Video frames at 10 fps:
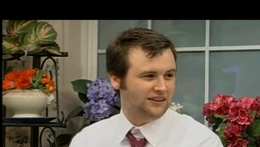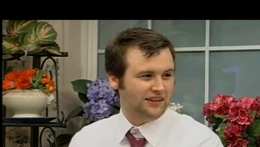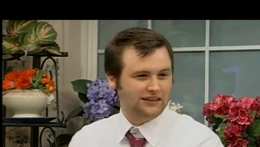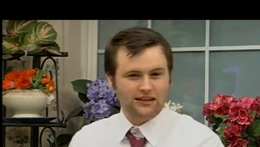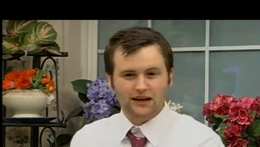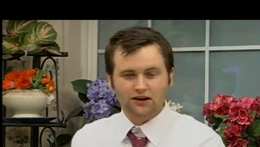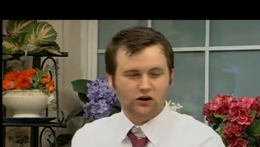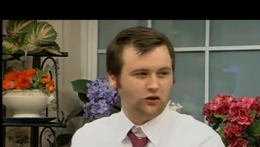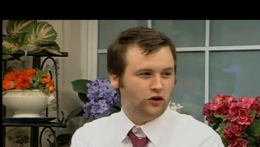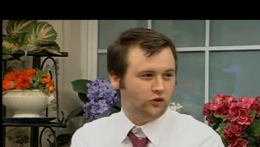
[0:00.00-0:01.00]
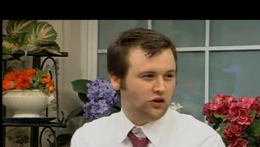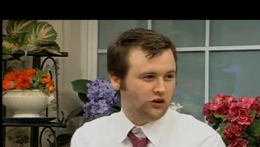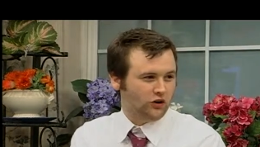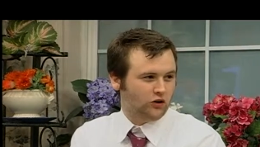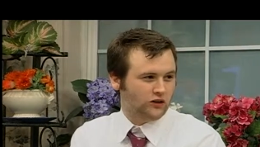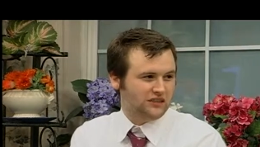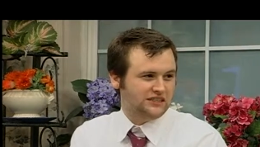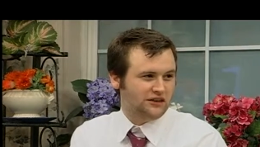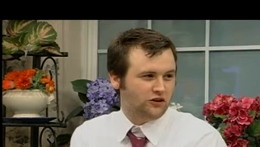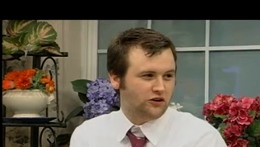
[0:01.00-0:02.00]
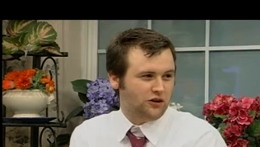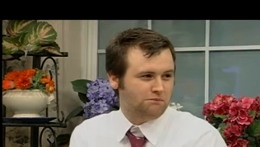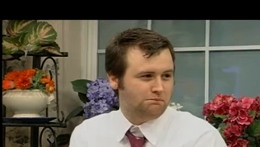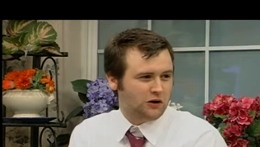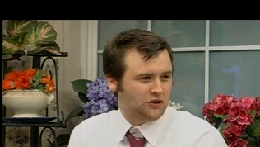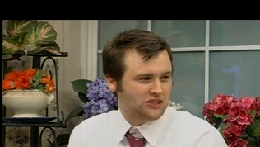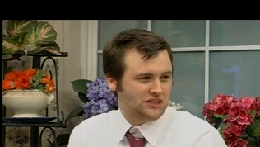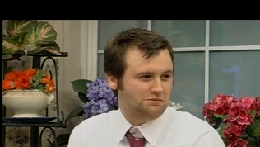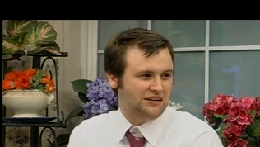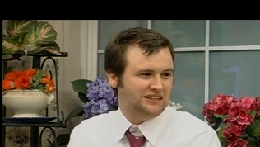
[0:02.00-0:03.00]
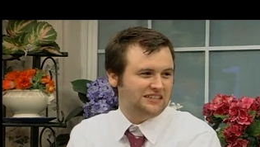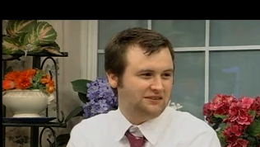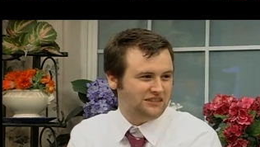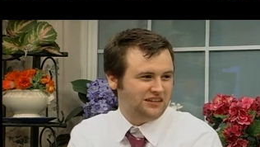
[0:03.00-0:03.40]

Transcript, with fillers: then they are no longer considered a person because they have to